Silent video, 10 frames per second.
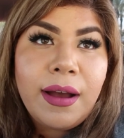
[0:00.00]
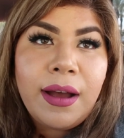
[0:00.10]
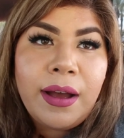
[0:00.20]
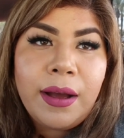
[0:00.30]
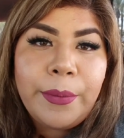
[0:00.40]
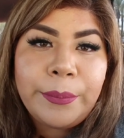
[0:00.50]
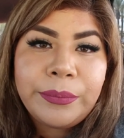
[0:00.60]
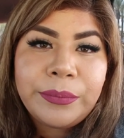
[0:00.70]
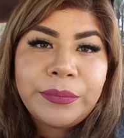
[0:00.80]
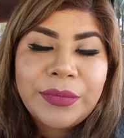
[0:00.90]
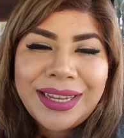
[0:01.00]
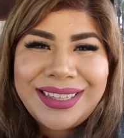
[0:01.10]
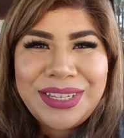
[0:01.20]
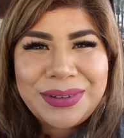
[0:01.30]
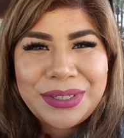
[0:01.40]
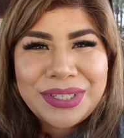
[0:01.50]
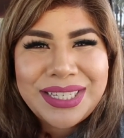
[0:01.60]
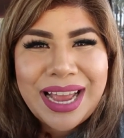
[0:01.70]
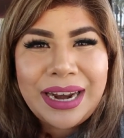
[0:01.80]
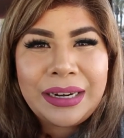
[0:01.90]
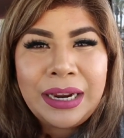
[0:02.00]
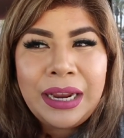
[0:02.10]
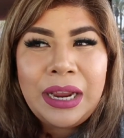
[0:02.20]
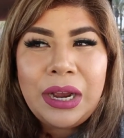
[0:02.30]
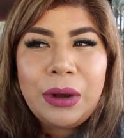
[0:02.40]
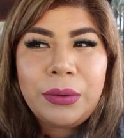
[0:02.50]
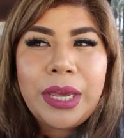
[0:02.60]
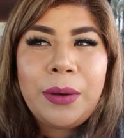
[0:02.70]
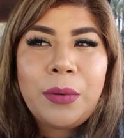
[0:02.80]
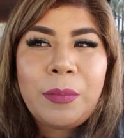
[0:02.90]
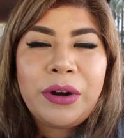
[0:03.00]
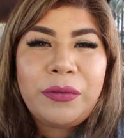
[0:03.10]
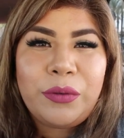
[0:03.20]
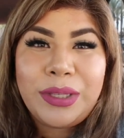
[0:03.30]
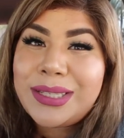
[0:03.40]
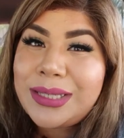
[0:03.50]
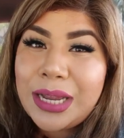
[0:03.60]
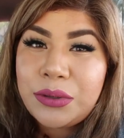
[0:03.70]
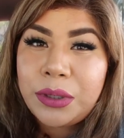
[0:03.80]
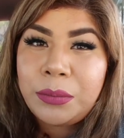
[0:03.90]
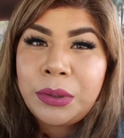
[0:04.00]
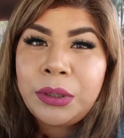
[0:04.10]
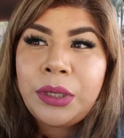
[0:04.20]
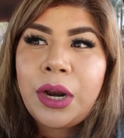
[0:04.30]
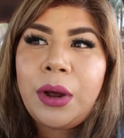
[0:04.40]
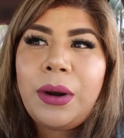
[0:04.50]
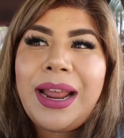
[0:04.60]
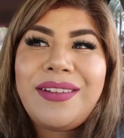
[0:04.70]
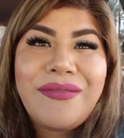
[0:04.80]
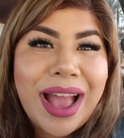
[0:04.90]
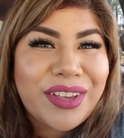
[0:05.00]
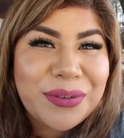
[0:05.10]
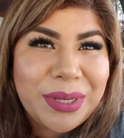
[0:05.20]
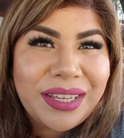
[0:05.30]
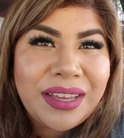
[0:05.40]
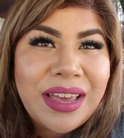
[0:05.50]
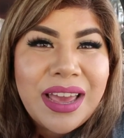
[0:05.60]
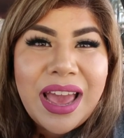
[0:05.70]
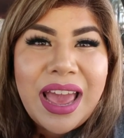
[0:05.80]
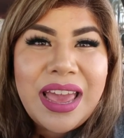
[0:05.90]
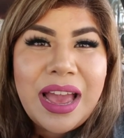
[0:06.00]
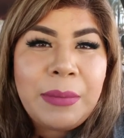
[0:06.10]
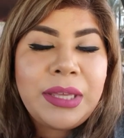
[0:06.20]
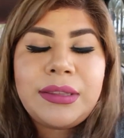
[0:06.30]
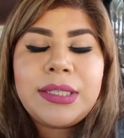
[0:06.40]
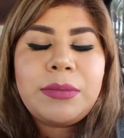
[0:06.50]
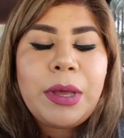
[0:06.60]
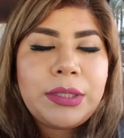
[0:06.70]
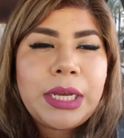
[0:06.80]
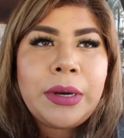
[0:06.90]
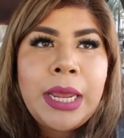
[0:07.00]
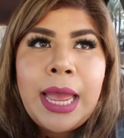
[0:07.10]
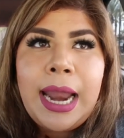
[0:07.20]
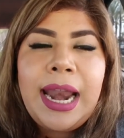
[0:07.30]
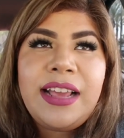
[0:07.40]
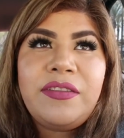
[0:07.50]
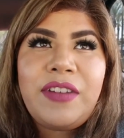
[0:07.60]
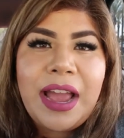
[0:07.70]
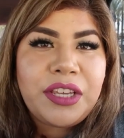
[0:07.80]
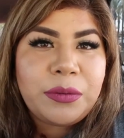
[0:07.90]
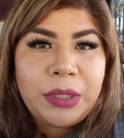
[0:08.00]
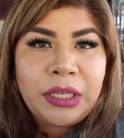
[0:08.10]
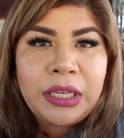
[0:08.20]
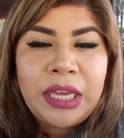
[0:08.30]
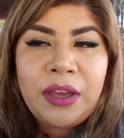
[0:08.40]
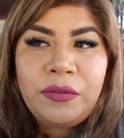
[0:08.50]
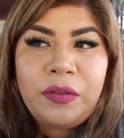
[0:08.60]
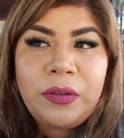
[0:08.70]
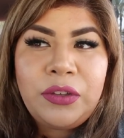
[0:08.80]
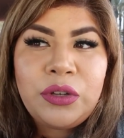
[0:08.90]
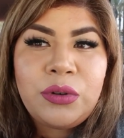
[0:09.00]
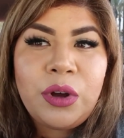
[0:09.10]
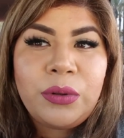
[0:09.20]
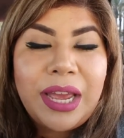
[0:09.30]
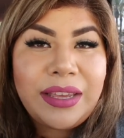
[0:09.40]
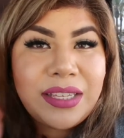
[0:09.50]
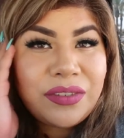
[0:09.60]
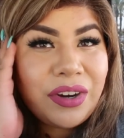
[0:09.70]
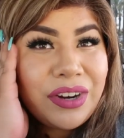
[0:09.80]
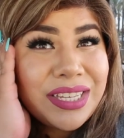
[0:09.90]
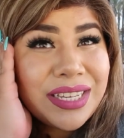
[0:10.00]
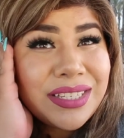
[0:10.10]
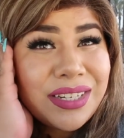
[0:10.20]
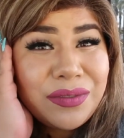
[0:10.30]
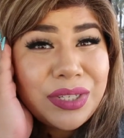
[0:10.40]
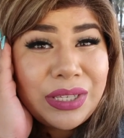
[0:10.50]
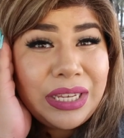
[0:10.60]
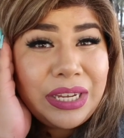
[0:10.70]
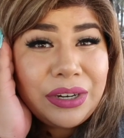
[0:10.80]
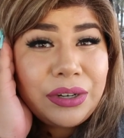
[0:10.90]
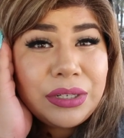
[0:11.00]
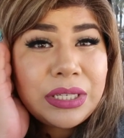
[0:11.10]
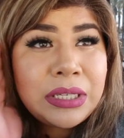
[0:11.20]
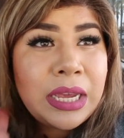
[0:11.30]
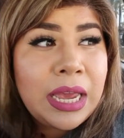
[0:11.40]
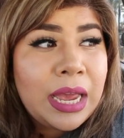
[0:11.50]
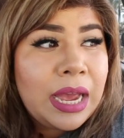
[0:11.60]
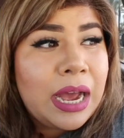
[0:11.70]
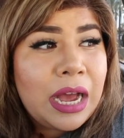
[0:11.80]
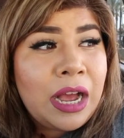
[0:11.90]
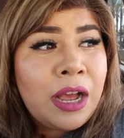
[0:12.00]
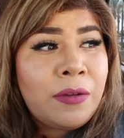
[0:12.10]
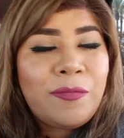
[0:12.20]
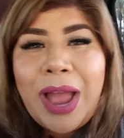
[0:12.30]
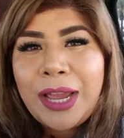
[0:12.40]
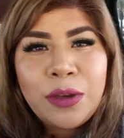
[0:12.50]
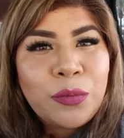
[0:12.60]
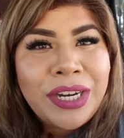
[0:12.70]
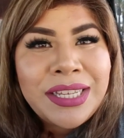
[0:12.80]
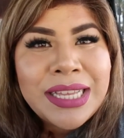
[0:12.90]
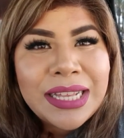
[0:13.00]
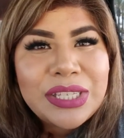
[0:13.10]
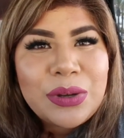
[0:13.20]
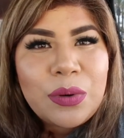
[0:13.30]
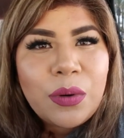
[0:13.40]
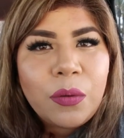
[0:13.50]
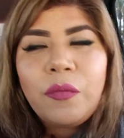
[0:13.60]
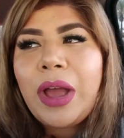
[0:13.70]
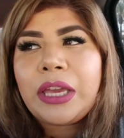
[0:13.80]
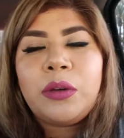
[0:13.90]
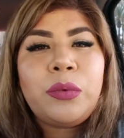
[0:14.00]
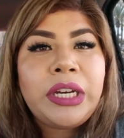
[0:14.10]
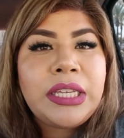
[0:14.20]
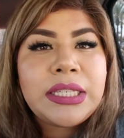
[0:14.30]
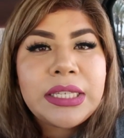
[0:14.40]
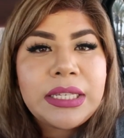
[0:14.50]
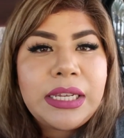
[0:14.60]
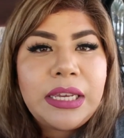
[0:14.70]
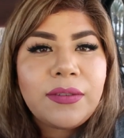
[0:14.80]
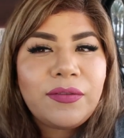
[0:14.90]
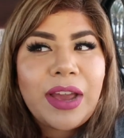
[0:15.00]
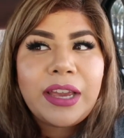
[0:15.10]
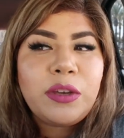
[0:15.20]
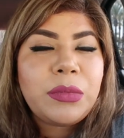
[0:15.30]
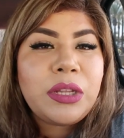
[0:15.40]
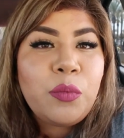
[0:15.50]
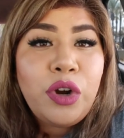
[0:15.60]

then you understand, okay, well, I'm gonna avoid this tantrum, you know, like vacuuming. This meltdown, like vacuuming. If you know that he's very sensitive to the ears, vacuum when he's at school, vacuum when he's asleep, vacuum in the